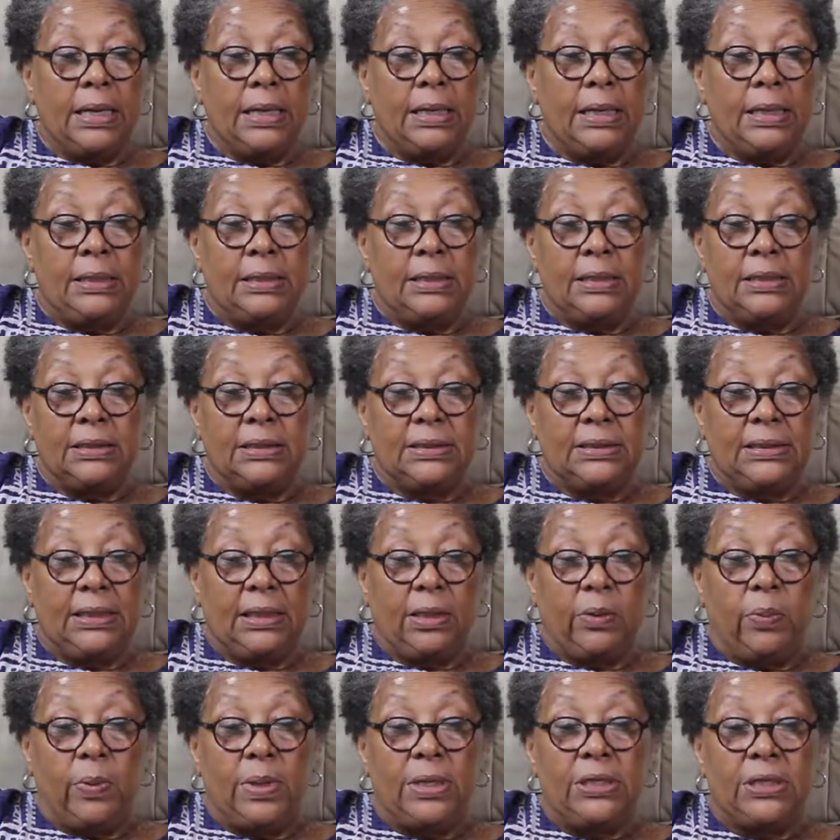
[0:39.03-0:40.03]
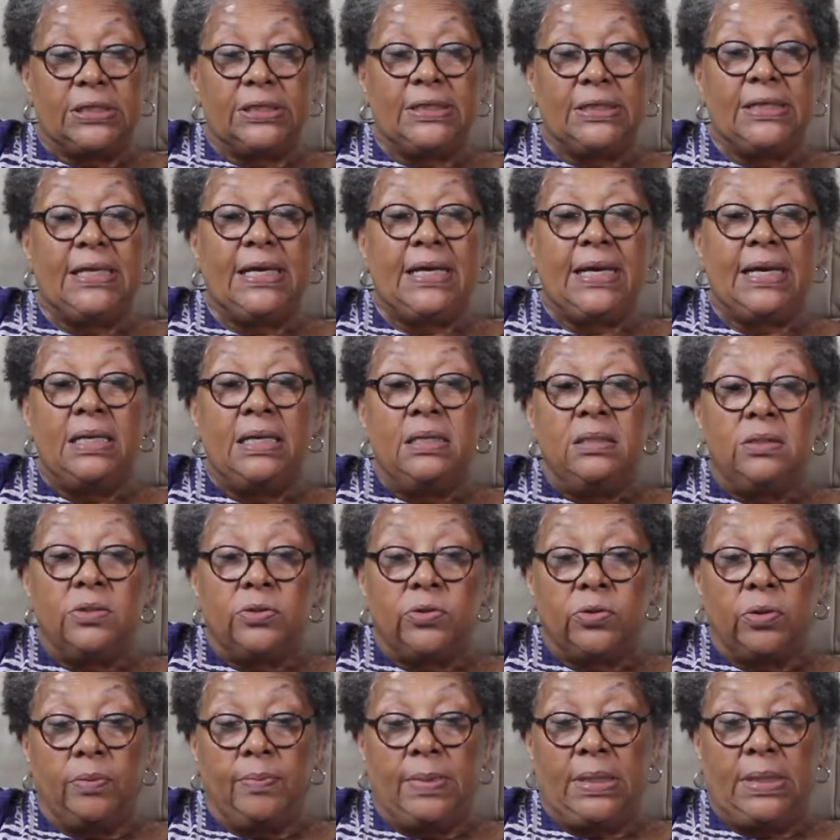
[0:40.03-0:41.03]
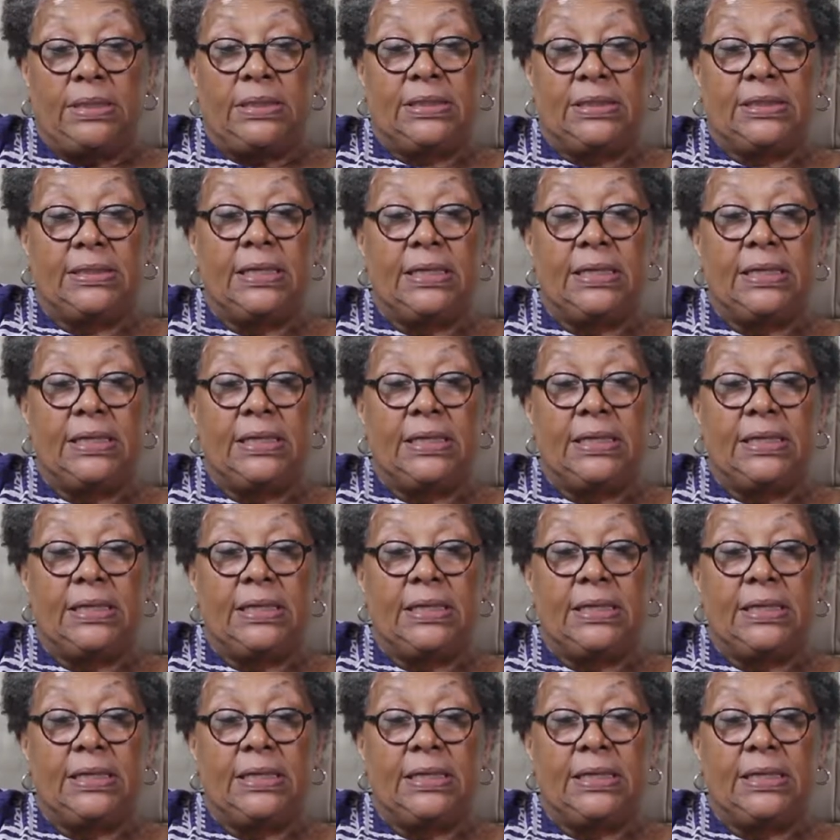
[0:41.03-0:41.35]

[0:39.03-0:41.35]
In this sequence, the instruments